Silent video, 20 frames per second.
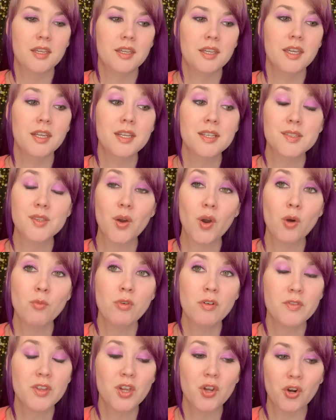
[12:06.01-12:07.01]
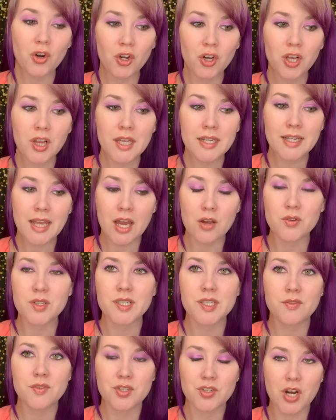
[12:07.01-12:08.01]
It is the home of the Earl and
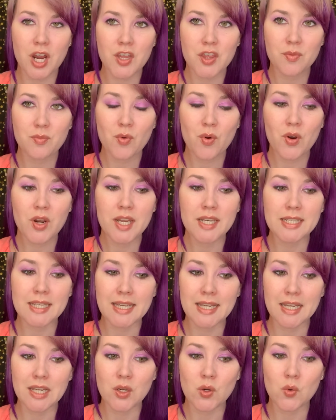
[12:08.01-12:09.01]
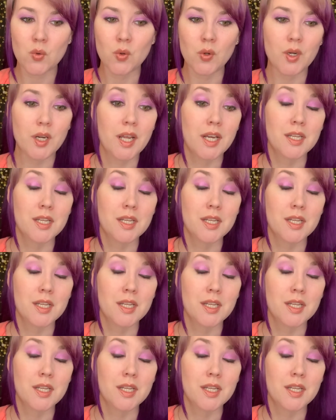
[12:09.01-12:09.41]
Countess of Strathmore and Kinghorn